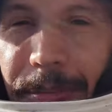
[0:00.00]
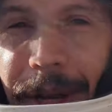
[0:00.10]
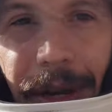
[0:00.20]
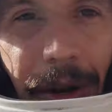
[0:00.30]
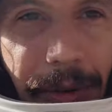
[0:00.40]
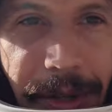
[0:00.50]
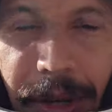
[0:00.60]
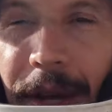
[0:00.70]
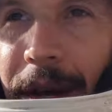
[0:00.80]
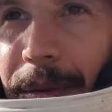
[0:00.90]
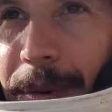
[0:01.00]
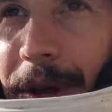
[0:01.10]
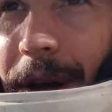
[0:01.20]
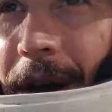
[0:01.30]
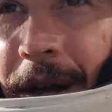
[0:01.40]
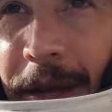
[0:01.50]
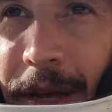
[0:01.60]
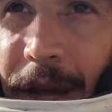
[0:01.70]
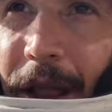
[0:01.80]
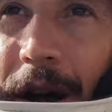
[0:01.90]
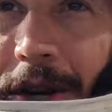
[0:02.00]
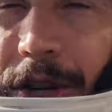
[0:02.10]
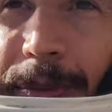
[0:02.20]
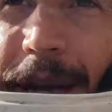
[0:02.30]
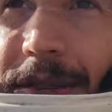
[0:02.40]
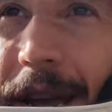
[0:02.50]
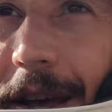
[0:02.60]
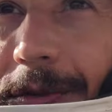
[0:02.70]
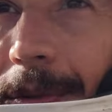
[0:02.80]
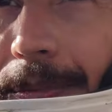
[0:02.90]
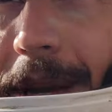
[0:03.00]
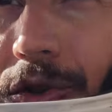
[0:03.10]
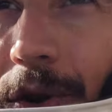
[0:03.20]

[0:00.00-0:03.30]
I'm getting nervous, but. Uh, As long as you're being safe and being